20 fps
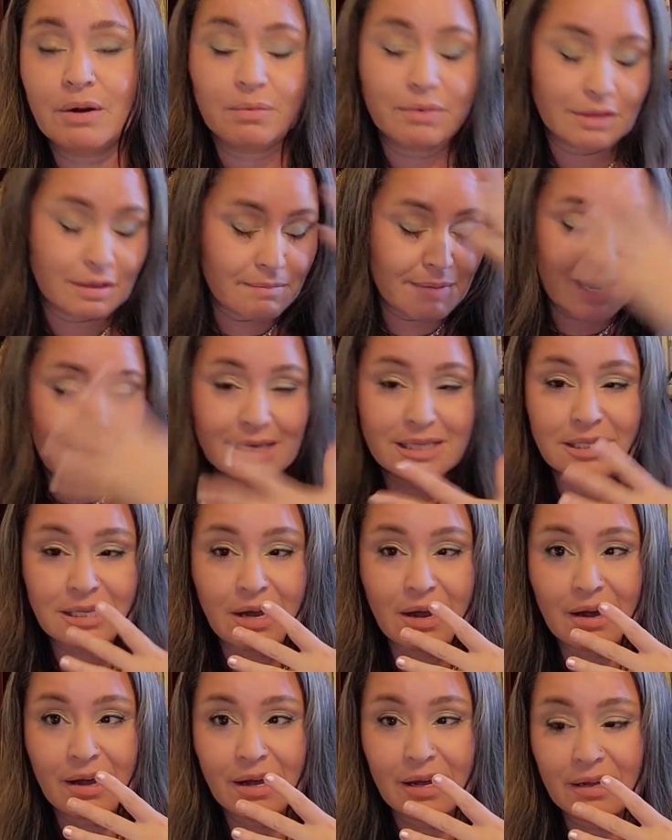with a
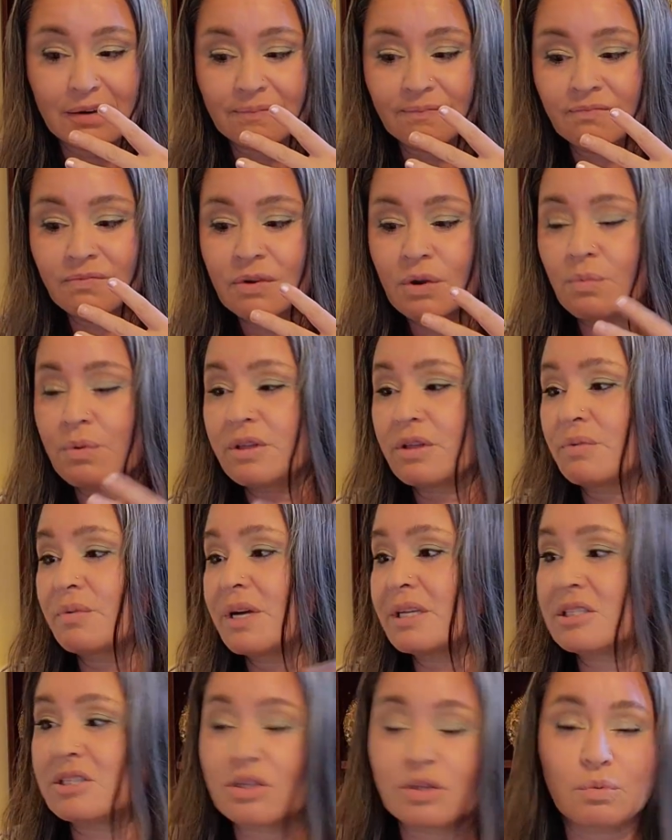mask on where the
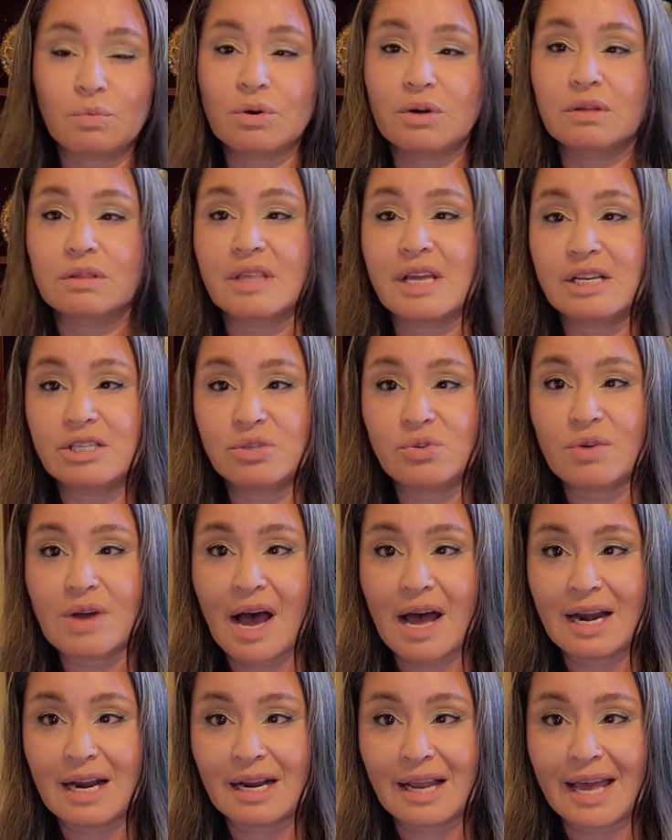rest of the world thinks you
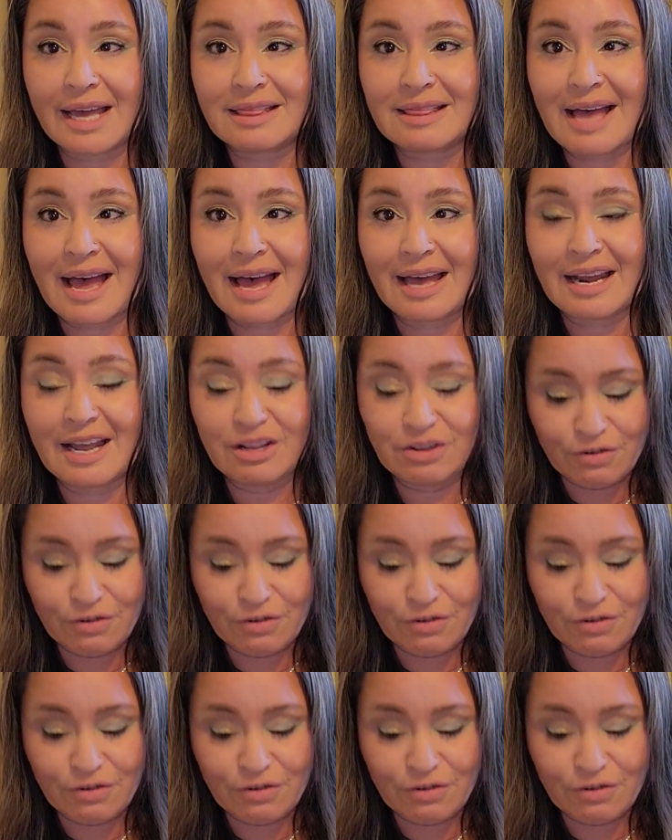got it like that